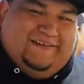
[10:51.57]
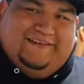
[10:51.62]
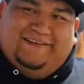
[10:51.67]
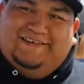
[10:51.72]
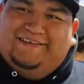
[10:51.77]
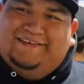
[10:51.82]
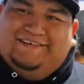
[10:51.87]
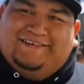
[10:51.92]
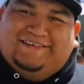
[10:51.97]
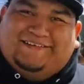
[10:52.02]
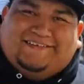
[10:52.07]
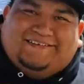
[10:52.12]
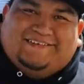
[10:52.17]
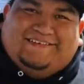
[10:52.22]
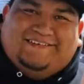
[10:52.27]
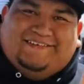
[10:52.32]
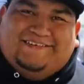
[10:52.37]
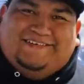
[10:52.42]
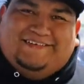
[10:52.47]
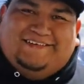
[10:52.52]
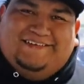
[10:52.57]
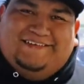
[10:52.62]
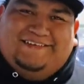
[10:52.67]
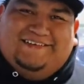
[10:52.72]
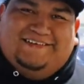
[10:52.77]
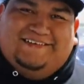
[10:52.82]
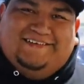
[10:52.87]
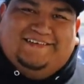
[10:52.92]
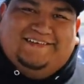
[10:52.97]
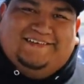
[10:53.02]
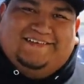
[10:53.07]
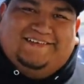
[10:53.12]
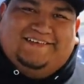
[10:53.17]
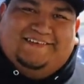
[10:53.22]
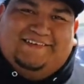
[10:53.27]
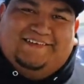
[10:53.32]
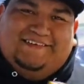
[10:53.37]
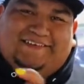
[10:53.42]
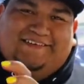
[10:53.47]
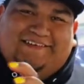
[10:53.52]

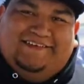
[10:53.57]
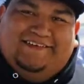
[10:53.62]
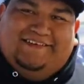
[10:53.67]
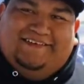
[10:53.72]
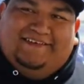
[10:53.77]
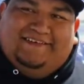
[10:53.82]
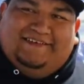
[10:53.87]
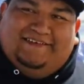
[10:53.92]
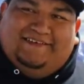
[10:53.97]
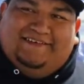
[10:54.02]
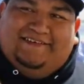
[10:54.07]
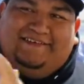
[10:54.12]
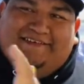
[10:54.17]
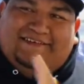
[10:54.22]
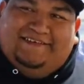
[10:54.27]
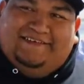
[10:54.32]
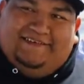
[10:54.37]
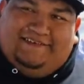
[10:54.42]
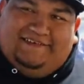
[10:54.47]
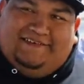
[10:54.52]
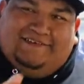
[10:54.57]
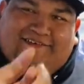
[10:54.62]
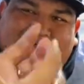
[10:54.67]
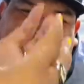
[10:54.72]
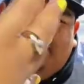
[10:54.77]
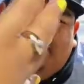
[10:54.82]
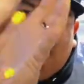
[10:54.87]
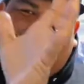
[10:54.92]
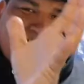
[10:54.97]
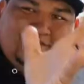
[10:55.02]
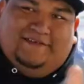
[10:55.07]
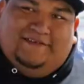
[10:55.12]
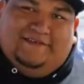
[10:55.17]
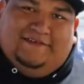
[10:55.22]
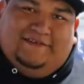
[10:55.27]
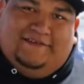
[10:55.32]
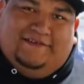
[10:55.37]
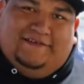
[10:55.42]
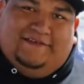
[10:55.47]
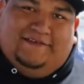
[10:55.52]

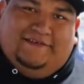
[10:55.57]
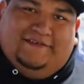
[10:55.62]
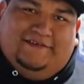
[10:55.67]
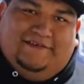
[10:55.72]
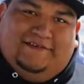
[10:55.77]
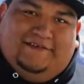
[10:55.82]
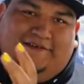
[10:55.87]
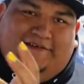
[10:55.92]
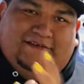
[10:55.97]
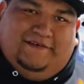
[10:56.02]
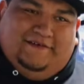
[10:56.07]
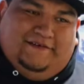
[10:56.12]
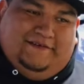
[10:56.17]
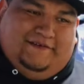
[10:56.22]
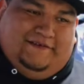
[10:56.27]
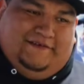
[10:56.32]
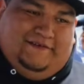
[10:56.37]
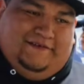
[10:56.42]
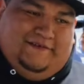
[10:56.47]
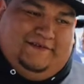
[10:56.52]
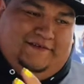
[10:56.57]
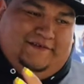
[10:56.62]
No words are spoken by the person on screen.